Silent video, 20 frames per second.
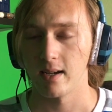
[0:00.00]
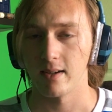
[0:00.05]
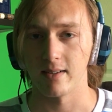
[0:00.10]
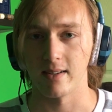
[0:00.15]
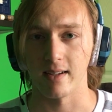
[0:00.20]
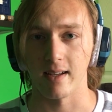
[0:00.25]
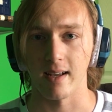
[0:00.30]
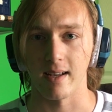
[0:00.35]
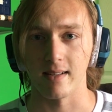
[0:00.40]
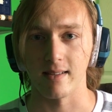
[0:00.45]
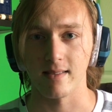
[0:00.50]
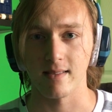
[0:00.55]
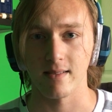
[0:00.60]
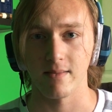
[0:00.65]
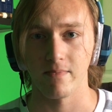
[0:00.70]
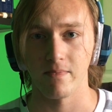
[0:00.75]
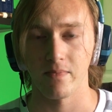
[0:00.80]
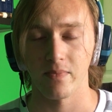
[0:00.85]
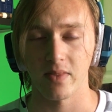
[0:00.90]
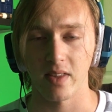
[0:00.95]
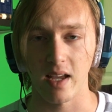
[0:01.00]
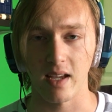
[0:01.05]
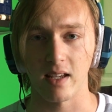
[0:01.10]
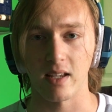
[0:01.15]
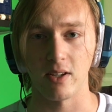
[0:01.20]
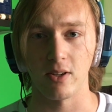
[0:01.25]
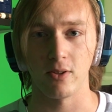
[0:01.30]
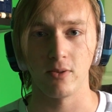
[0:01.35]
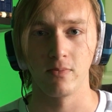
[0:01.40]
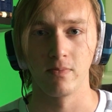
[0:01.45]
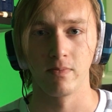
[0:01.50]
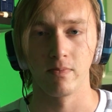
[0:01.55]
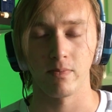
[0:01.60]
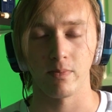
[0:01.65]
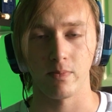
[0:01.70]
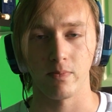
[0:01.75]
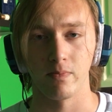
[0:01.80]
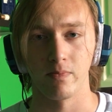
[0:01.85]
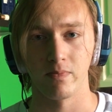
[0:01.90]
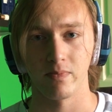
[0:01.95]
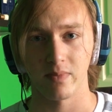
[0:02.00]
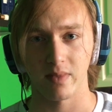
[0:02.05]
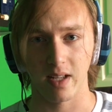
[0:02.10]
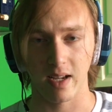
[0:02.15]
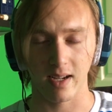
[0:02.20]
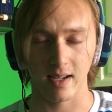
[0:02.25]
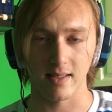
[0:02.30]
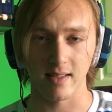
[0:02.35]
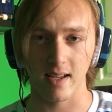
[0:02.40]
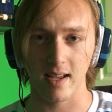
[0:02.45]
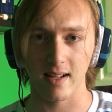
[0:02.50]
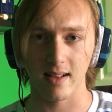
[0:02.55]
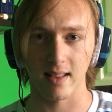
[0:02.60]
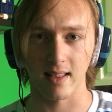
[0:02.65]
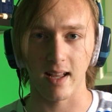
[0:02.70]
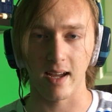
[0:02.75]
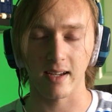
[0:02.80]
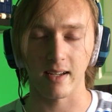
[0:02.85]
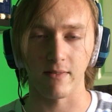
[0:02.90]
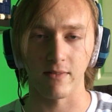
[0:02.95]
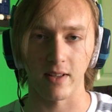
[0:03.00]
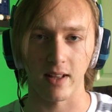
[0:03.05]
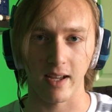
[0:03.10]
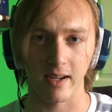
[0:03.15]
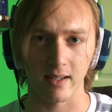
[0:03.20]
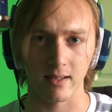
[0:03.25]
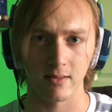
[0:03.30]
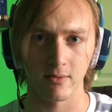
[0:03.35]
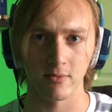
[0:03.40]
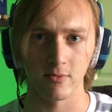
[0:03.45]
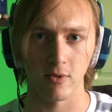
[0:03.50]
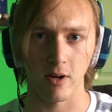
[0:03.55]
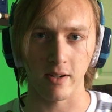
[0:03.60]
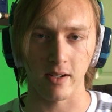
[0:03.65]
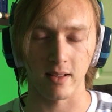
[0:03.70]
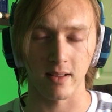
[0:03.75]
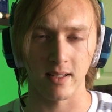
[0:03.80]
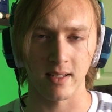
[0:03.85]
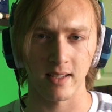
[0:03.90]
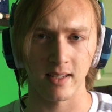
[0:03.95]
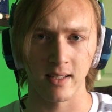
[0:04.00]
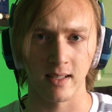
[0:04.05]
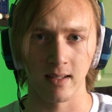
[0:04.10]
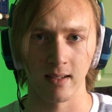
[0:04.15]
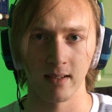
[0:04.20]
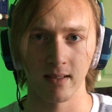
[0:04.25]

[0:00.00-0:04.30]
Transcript: Hey guys, thank you. Like I said, like if you like Rocket League.